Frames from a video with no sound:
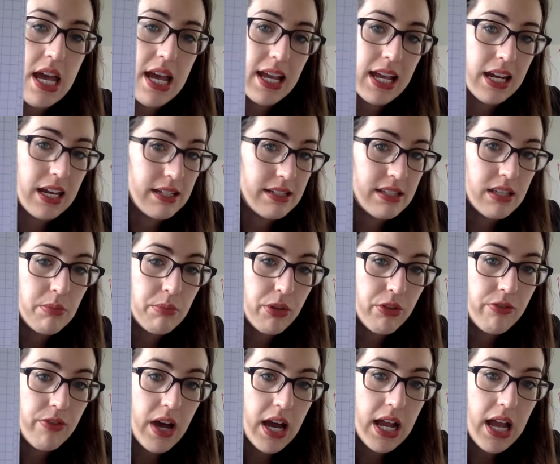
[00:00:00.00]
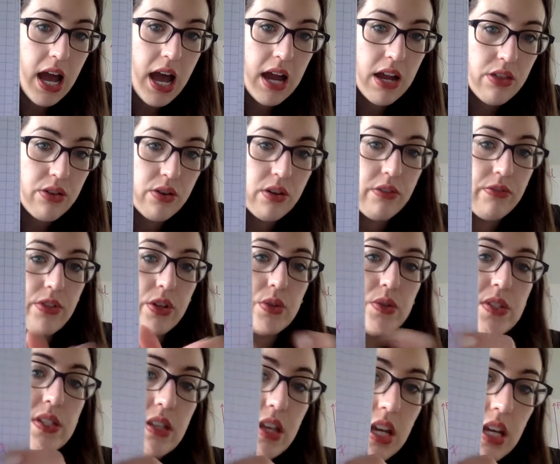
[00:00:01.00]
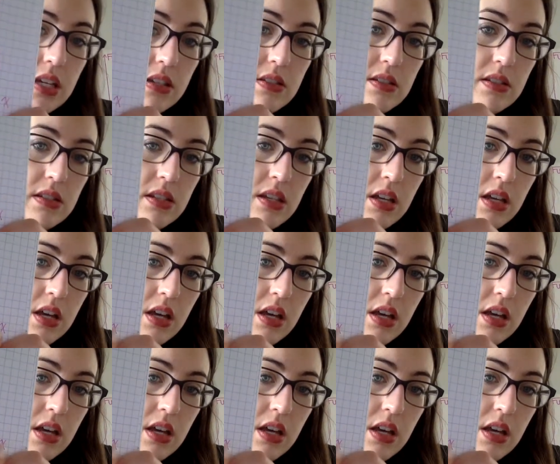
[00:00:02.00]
Can I simplify either of those things